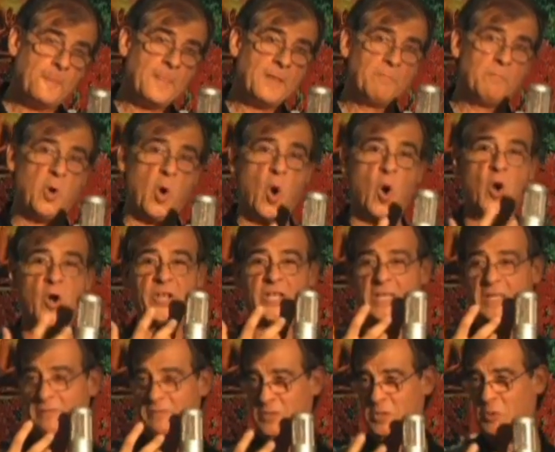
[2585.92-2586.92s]
party
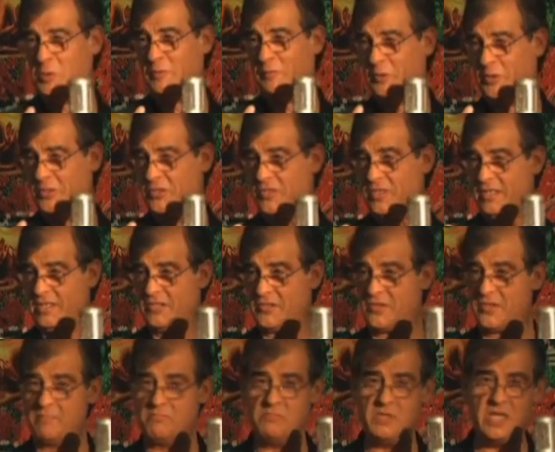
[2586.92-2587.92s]
of the universe, is the
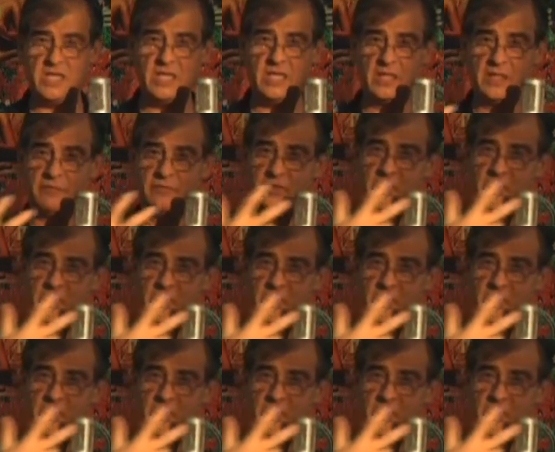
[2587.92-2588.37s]
meeting of